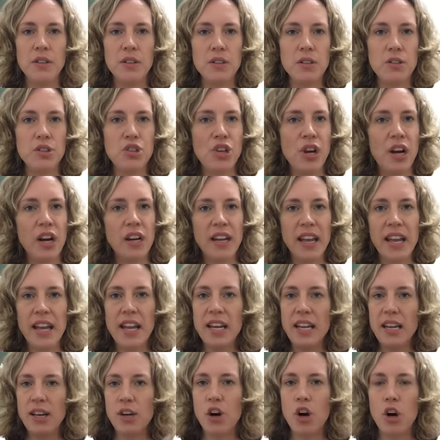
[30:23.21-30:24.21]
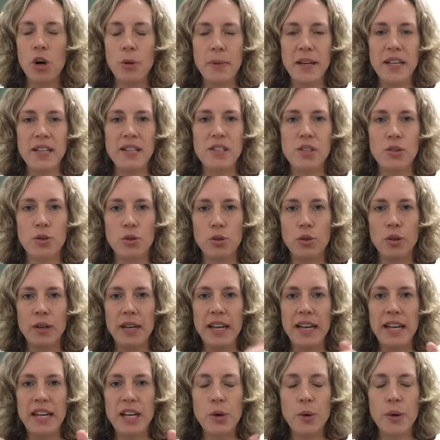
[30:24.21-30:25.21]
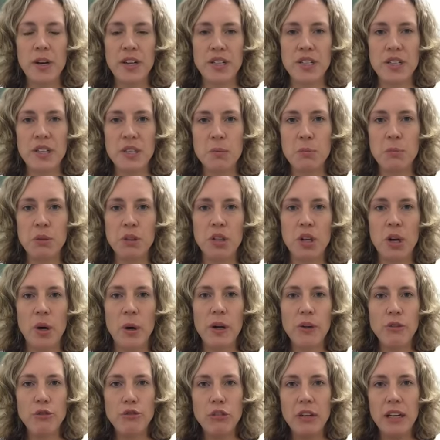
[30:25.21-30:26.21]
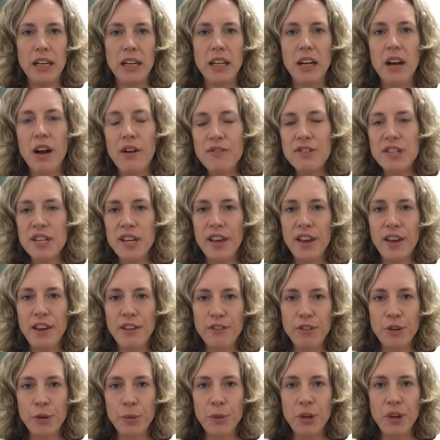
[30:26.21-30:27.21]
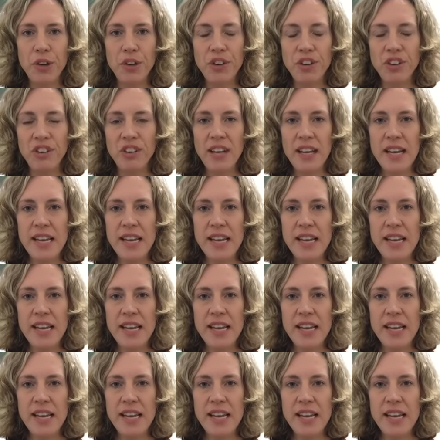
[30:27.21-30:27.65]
Chuck any comments or any questions below. I'd really love to hear from you.